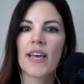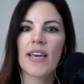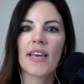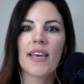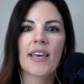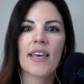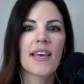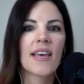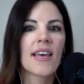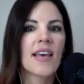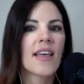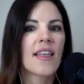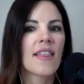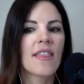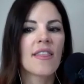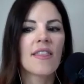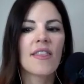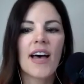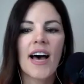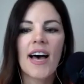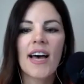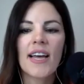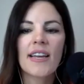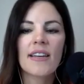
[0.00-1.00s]
Like
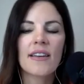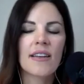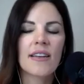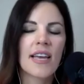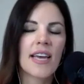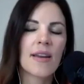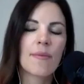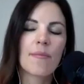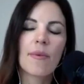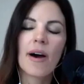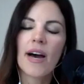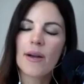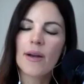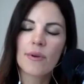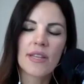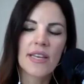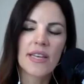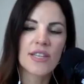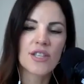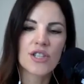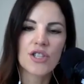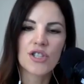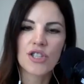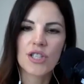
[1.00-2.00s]
that, in my
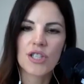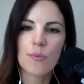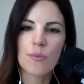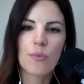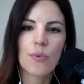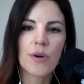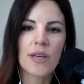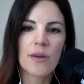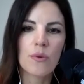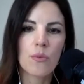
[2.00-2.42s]
relationship,